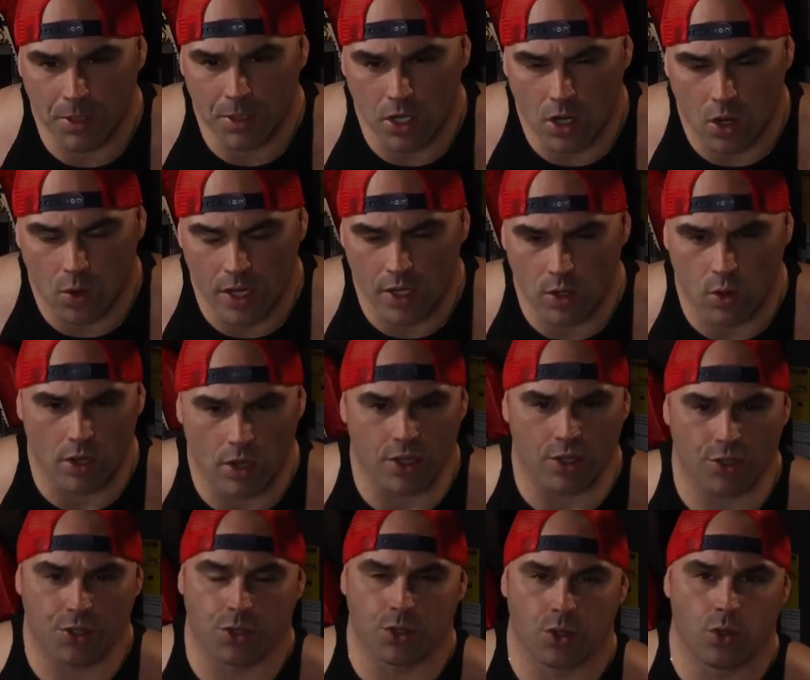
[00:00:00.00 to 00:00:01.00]
you know, in
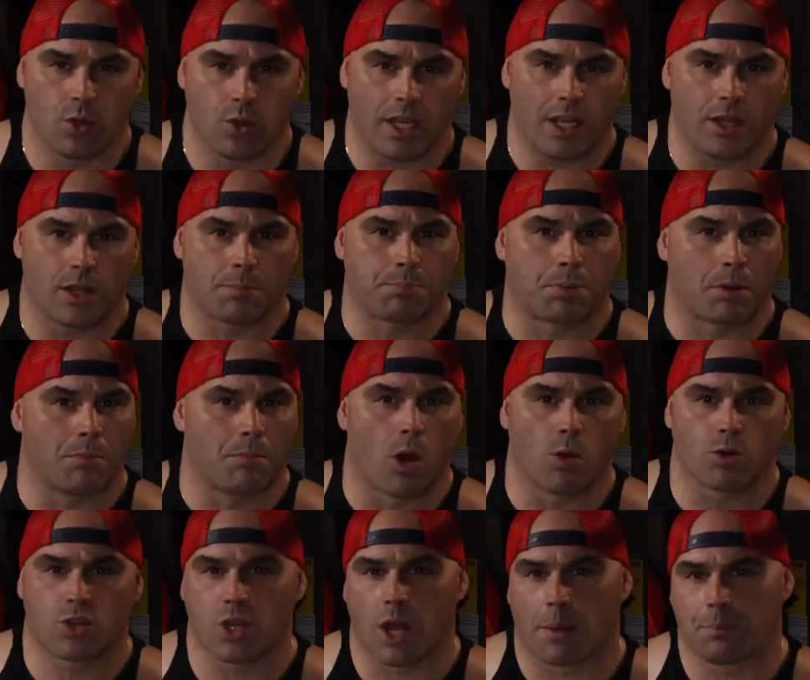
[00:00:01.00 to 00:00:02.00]
order to either
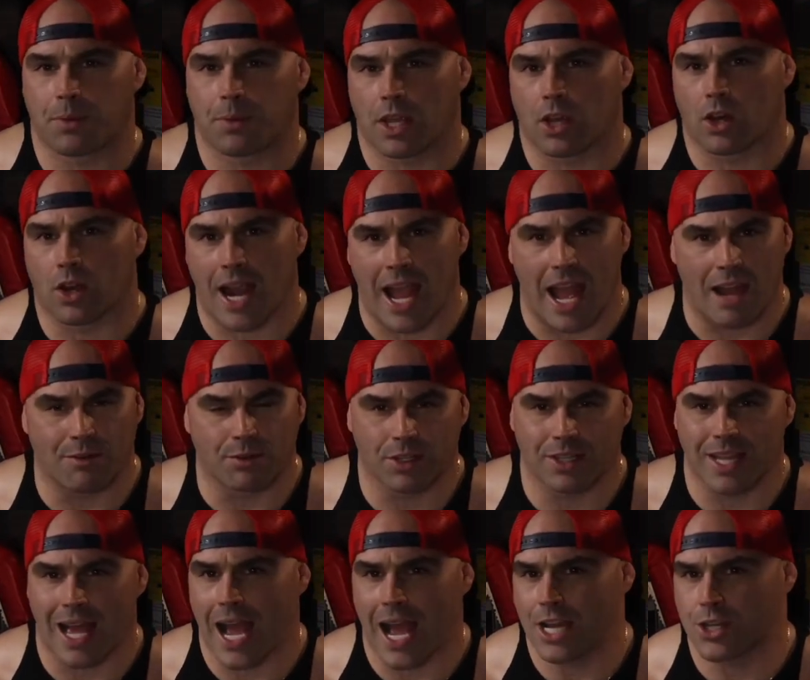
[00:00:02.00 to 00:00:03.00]
promote something or
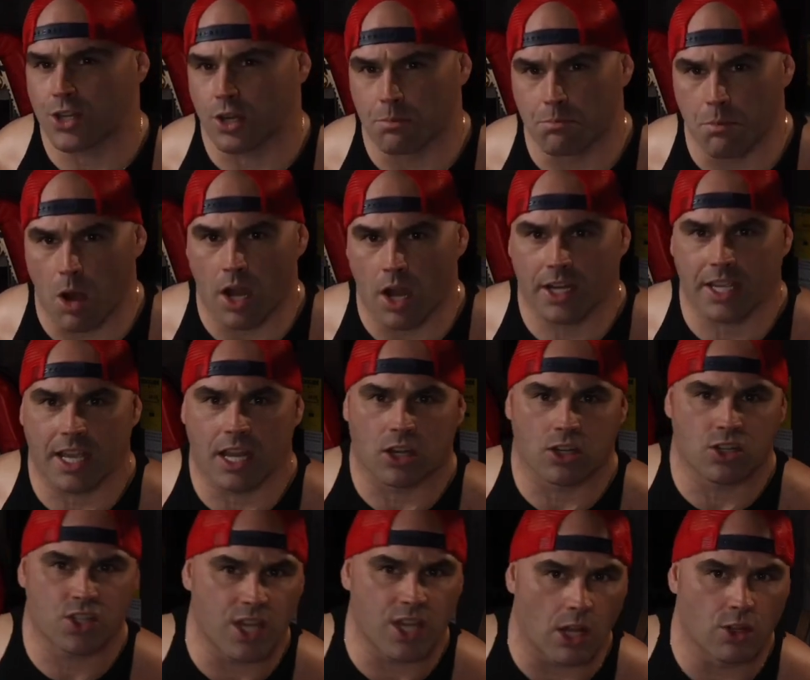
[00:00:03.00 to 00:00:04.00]
advertise or market
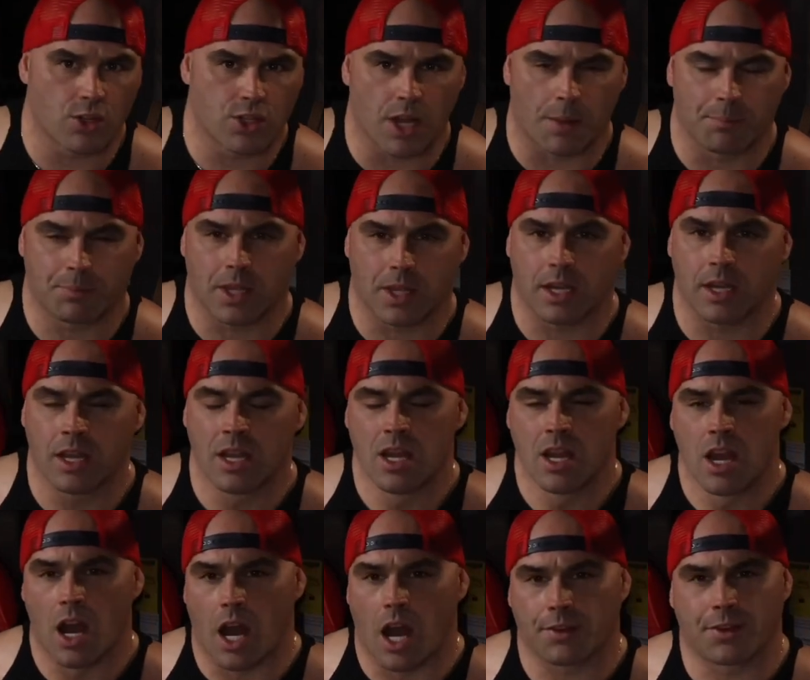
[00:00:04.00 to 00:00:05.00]
or sell something
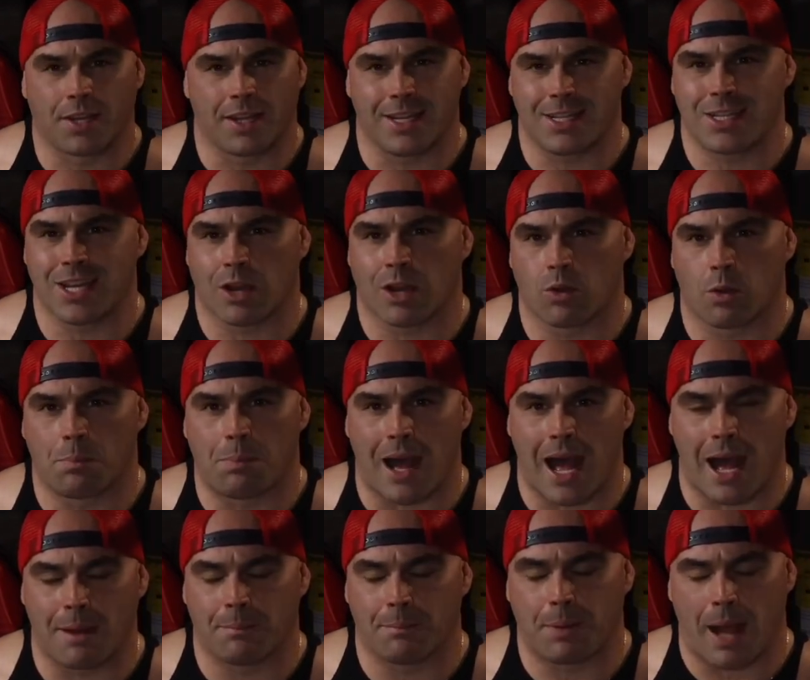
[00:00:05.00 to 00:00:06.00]
uh, to the general
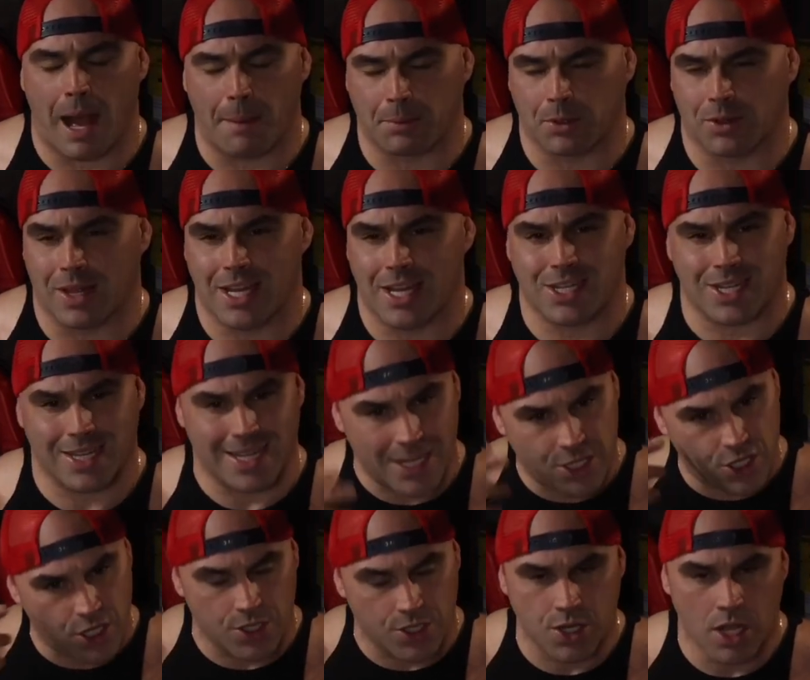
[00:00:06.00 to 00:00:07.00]
pop population
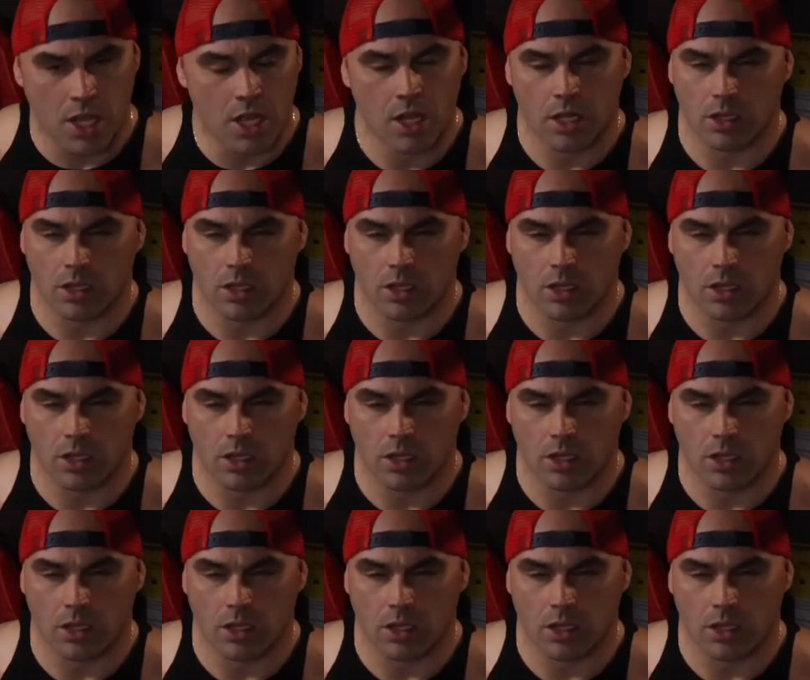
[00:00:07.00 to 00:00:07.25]
that just